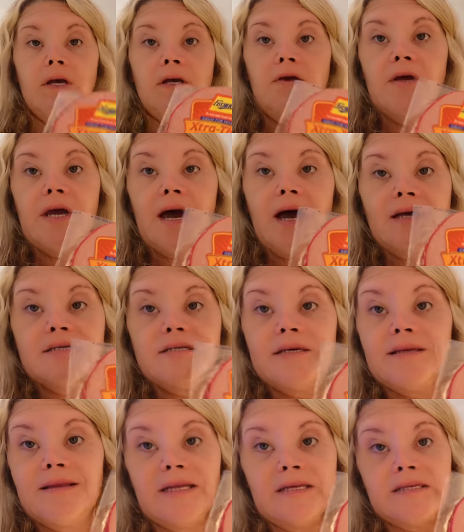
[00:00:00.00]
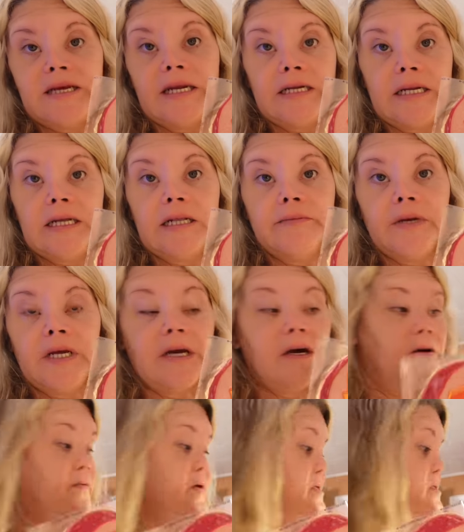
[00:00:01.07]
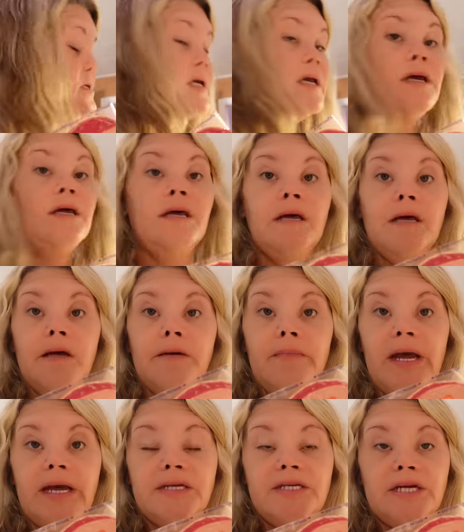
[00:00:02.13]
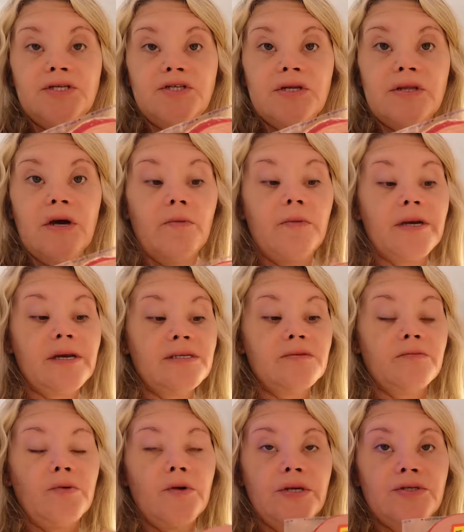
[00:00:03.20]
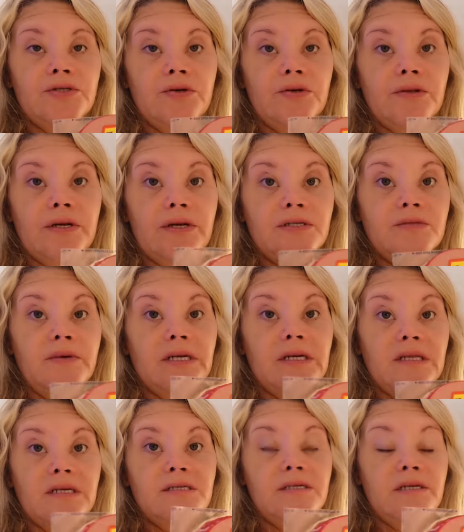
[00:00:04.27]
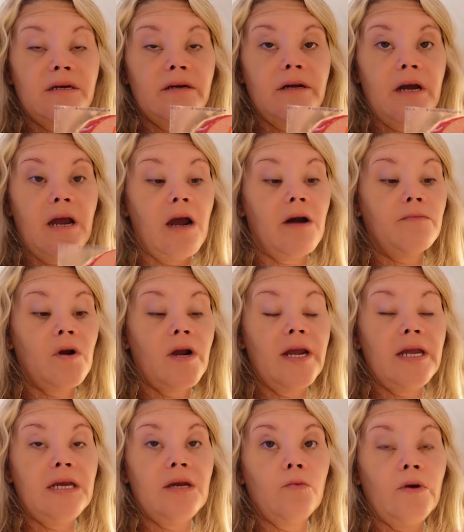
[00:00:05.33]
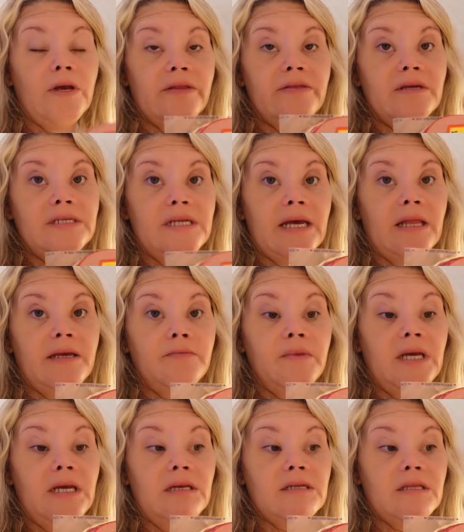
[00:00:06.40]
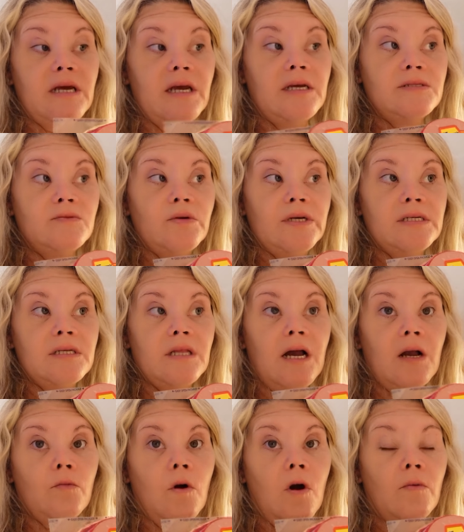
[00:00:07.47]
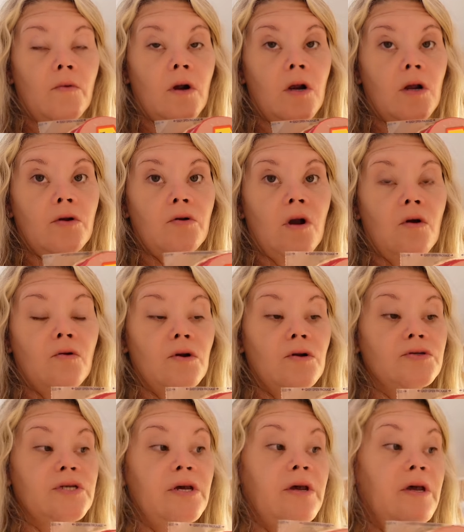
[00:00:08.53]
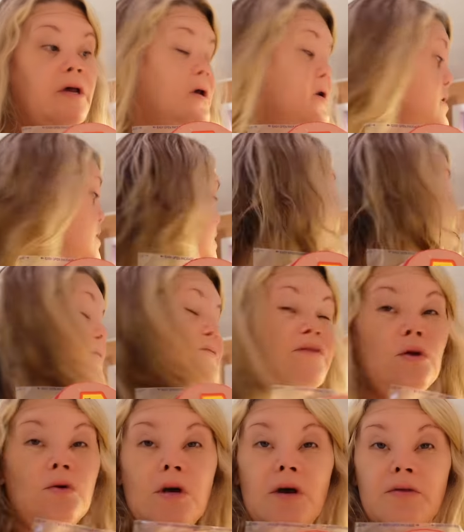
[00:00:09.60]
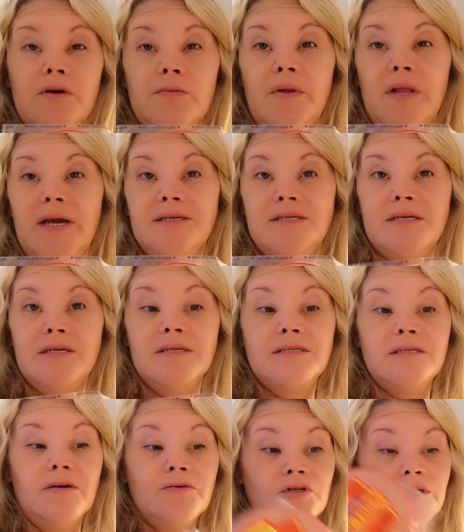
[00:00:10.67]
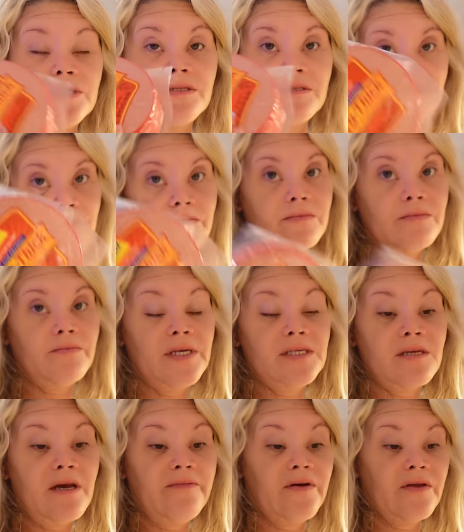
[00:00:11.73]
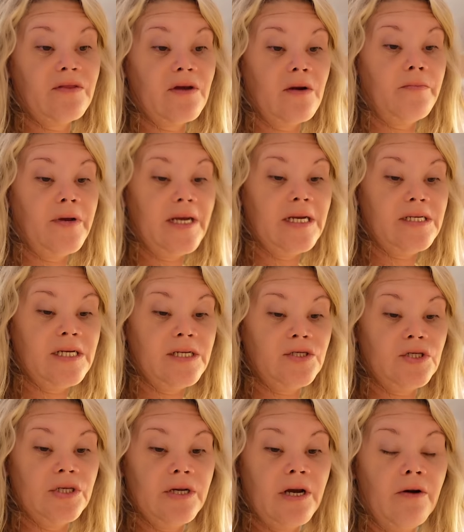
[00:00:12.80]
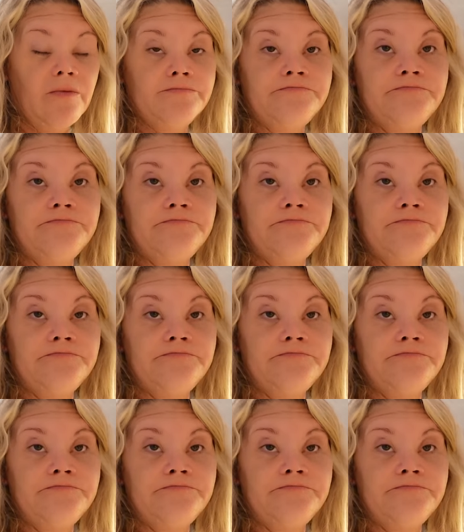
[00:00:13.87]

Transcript: You guys, this ain't deli meat, obviously. Pay attention though, because I'm pretty sure there has been a listeria outbreak with deli meat that has went to like Walmart, Kroger, a few other places, so just be safe out there and pay attention, y'all.